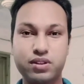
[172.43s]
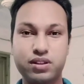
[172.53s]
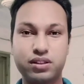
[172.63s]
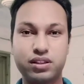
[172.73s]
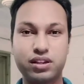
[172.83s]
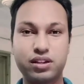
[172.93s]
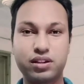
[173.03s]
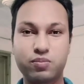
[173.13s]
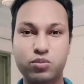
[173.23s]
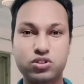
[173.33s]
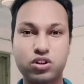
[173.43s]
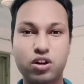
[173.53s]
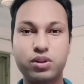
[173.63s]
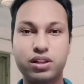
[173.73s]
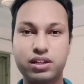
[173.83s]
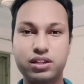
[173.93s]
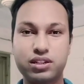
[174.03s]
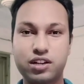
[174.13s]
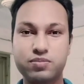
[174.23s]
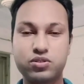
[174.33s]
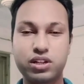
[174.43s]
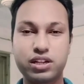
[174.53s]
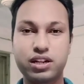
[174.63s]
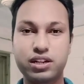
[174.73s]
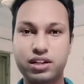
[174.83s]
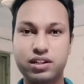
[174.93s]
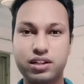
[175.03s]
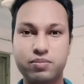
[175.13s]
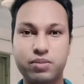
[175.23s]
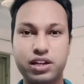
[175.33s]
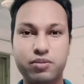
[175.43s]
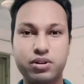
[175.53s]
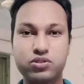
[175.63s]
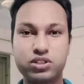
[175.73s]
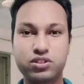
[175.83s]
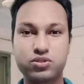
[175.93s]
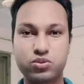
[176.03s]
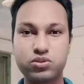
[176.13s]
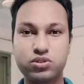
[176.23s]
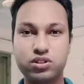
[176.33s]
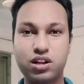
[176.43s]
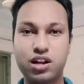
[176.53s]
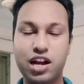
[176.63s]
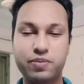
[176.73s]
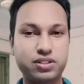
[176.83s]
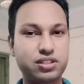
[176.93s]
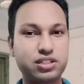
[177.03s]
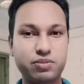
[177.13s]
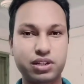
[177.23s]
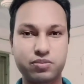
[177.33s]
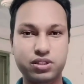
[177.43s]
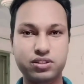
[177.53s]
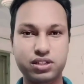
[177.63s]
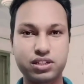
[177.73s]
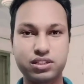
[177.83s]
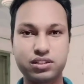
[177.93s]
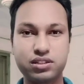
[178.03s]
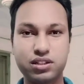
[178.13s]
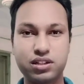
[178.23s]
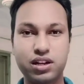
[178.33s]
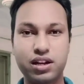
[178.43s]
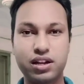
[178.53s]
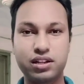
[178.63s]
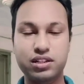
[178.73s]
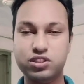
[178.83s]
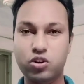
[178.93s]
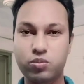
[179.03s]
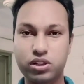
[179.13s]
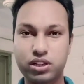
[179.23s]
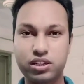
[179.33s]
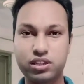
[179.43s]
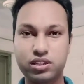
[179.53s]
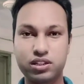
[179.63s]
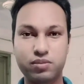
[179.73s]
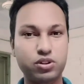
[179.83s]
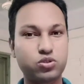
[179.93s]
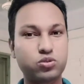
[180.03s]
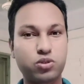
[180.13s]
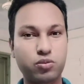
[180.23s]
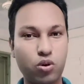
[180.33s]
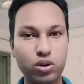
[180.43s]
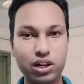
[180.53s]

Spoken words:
they most commonly comes to the inner ear by hematogenous route after systemic administration. Less commonly, number two, from oral